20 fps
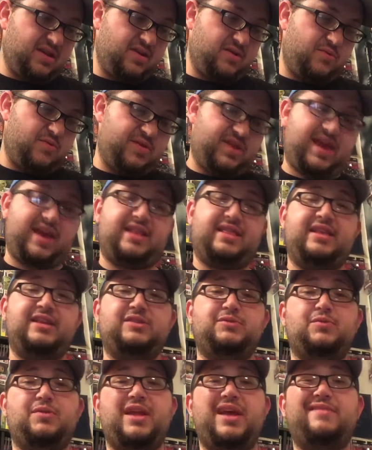with a,
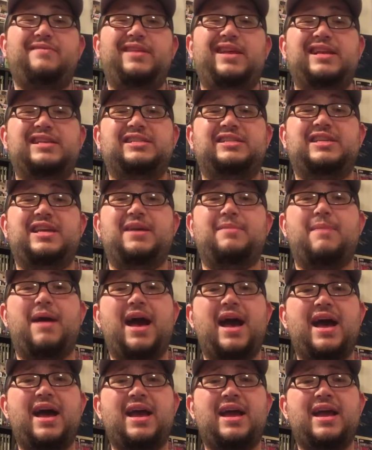this one having
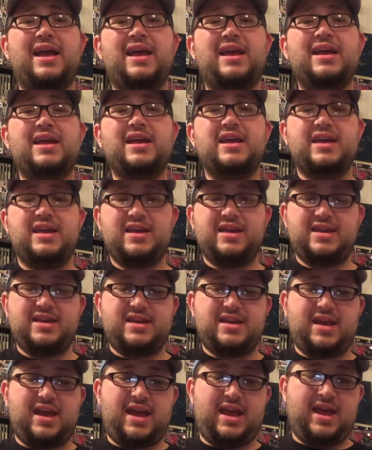HDMI
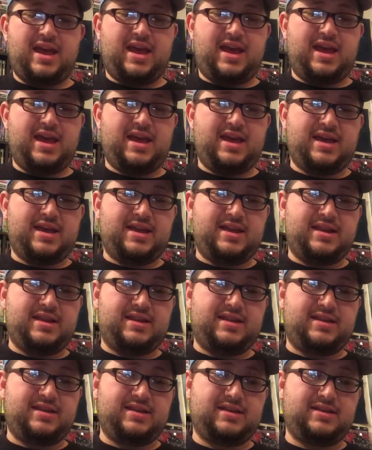
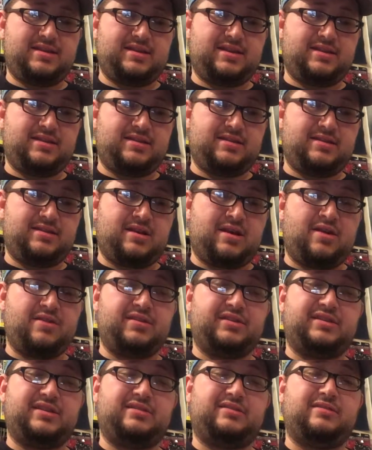and all
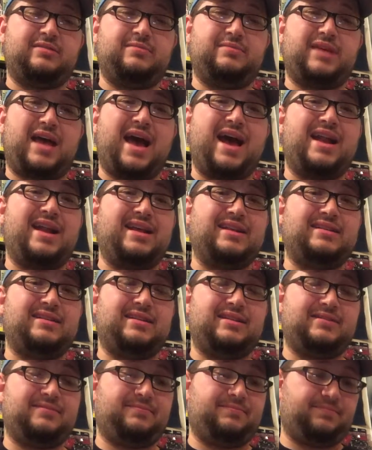the systems on it.
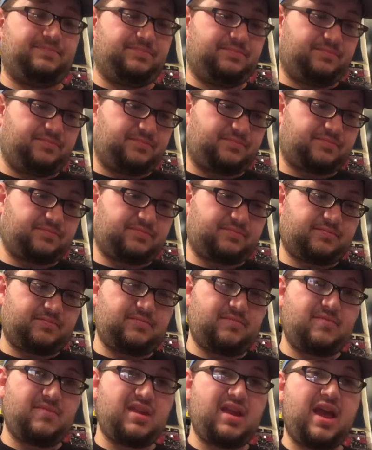
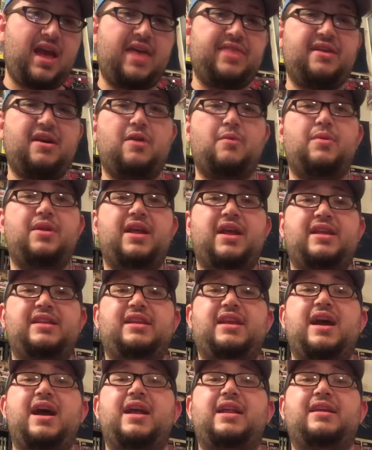I thought I went ahead
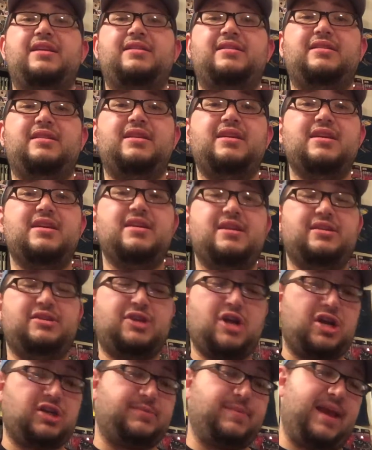got it.
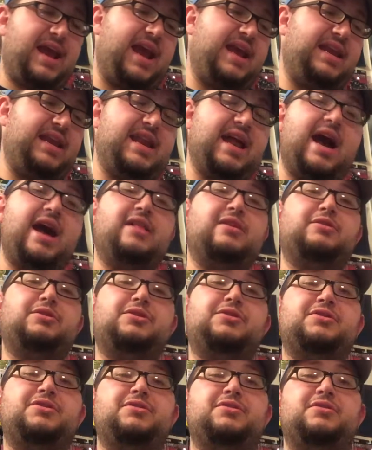Charged me
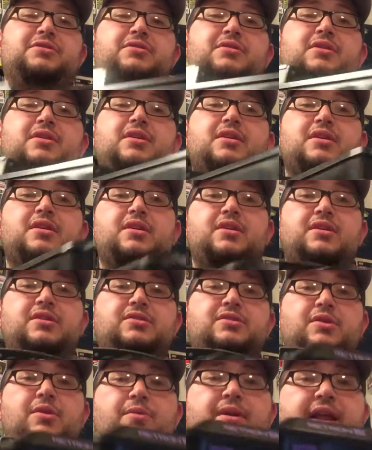$80.
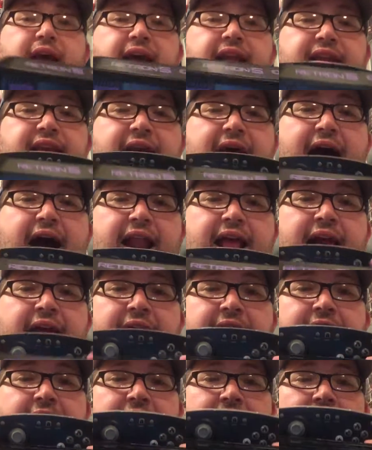So I went ahead got
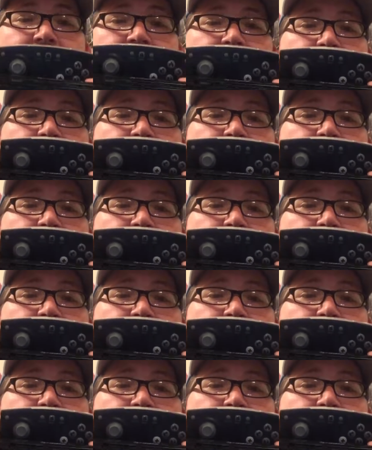a